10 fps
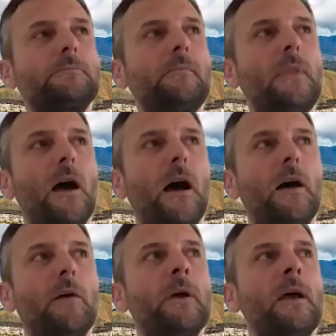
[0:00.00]

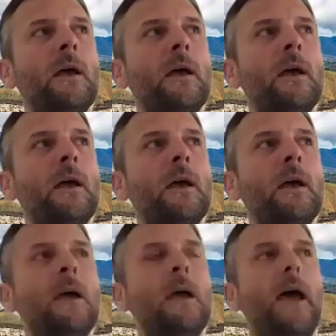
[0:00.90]

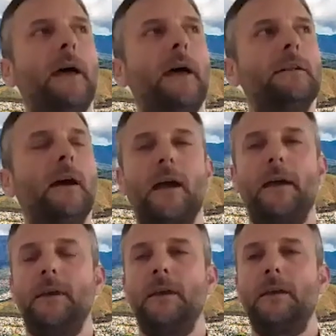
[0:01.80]
And I think
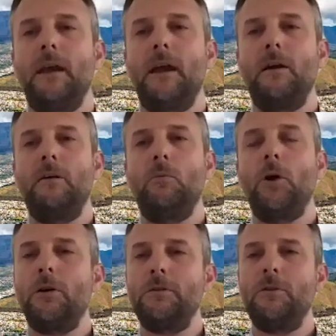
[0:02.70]
work on your
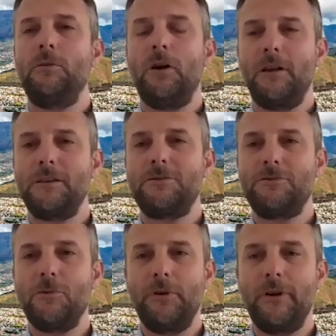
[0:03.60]
marketing
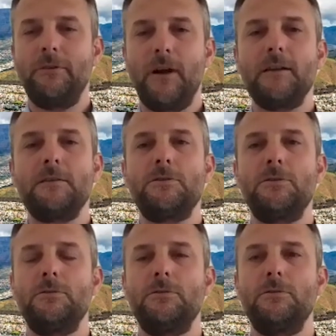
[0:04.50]
story, right,
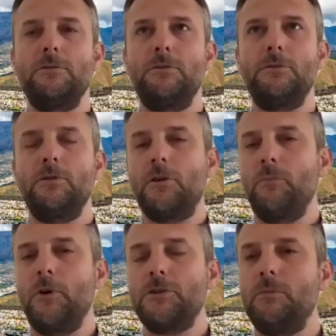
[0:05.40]
to your
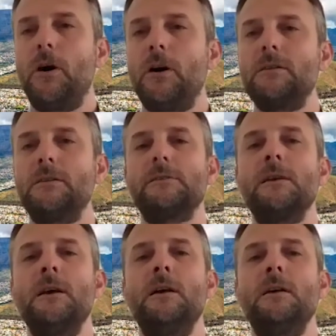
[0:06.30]
commercial partners
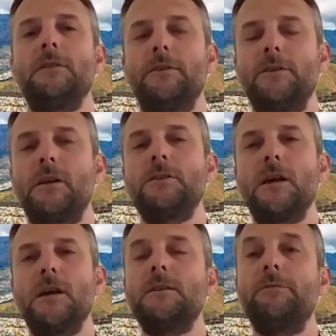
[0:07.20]
so that you can
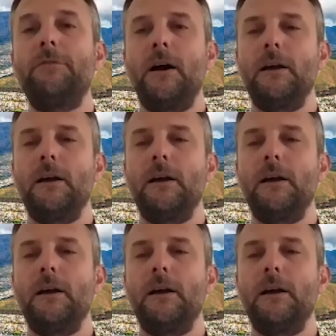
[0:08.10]
justify,